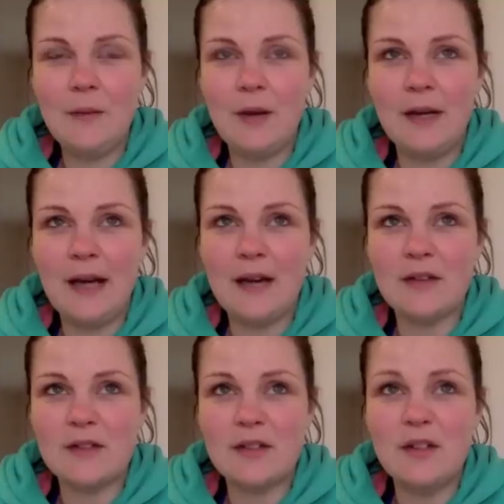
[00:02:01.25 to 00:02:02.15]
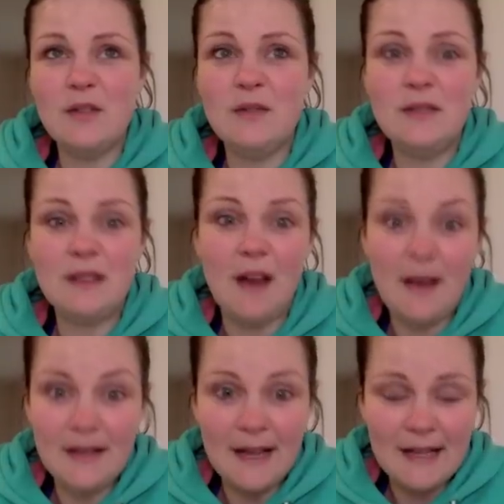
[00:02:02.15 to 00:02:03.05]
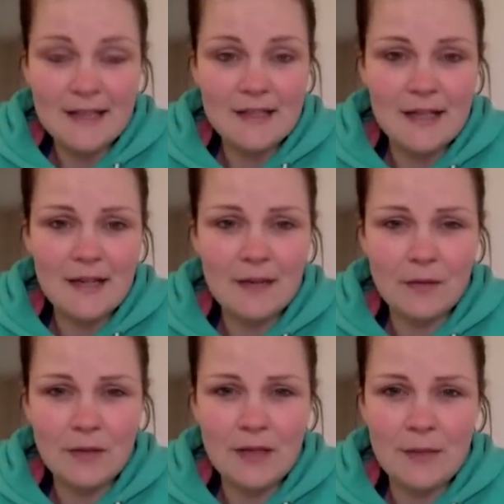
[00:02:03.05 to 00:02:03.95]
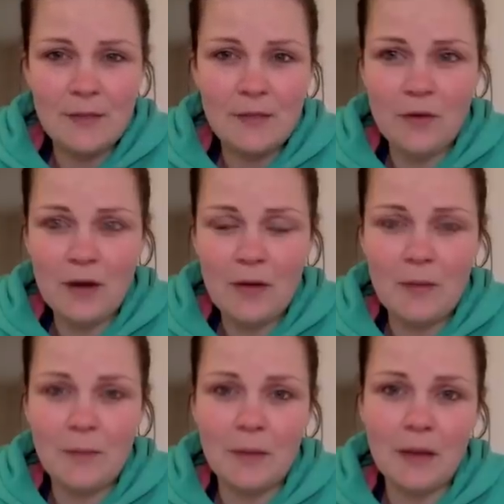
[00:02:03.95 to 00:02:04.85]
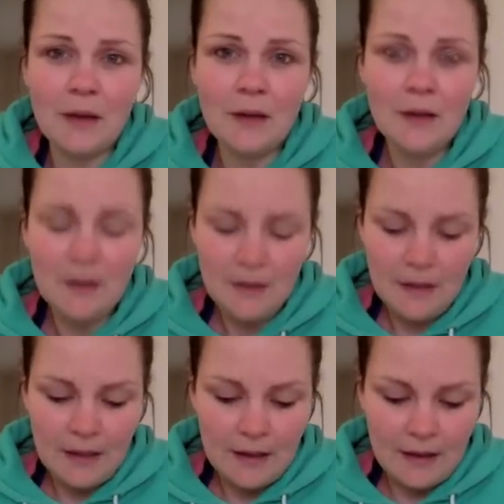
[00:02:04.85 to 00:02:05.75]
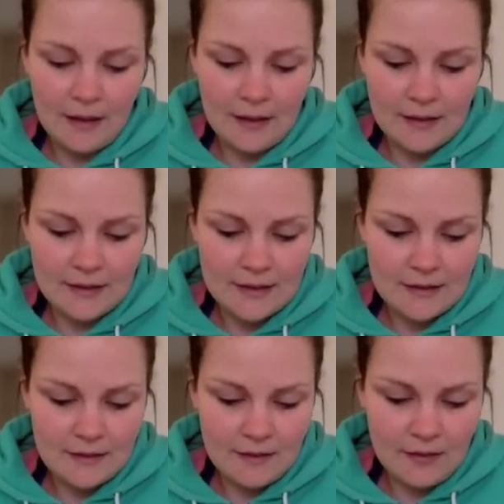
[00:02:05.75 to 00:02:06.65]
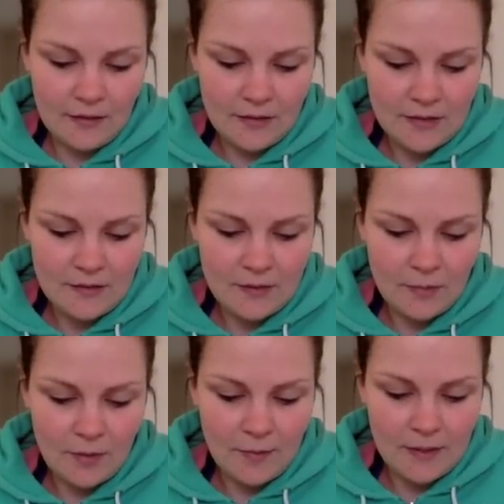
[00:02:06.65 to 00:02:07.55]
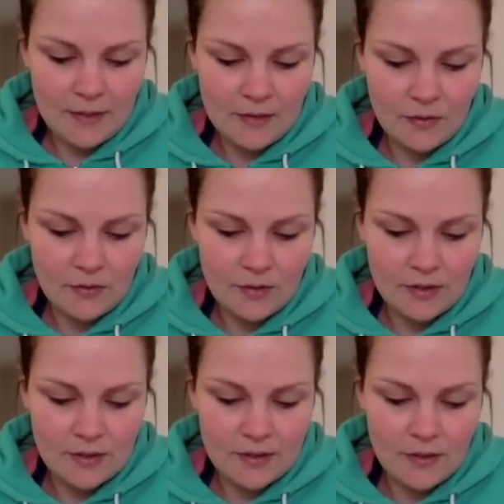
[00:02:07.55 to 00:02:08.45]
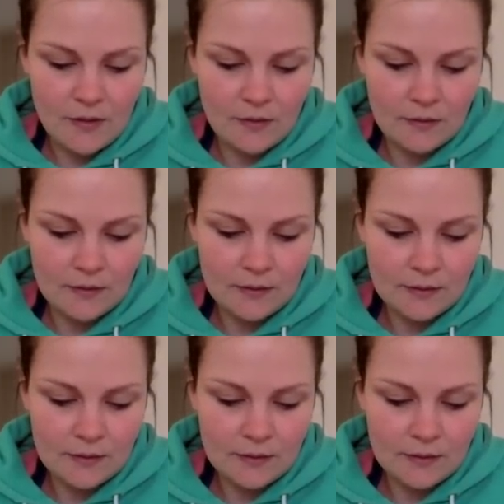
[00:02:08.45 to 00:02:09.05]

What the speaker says: Winehouse, who died last year or the year before, I can't remember. And, you know, she was a proper tortured soul.